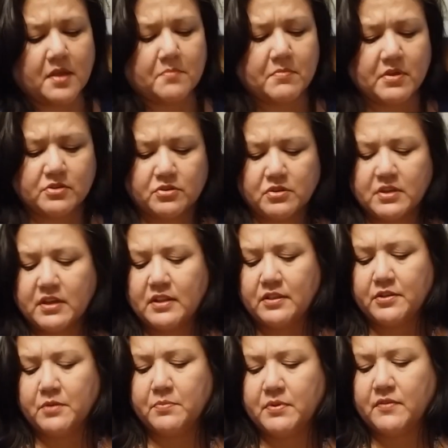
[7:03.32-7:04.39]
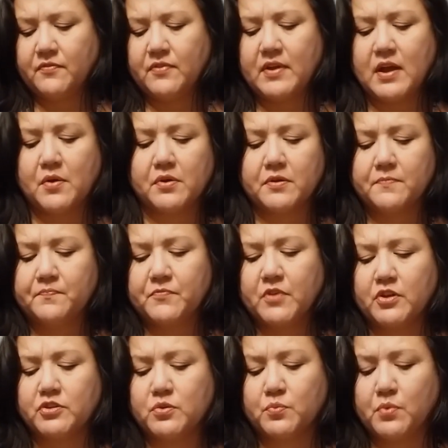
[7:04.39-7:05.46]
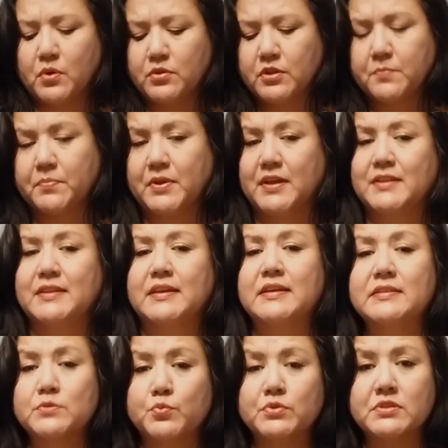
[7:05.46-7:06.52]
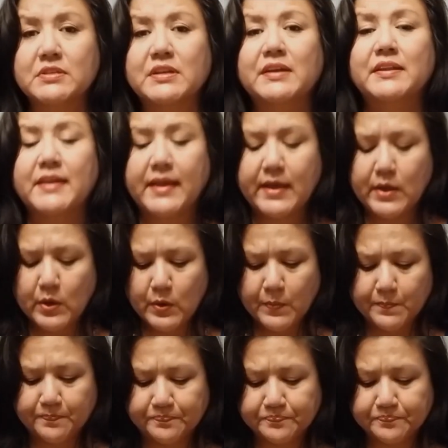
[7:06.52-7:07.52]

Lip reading: Make sure you get a little bit of flour on your rolling pin. It's what's going to help.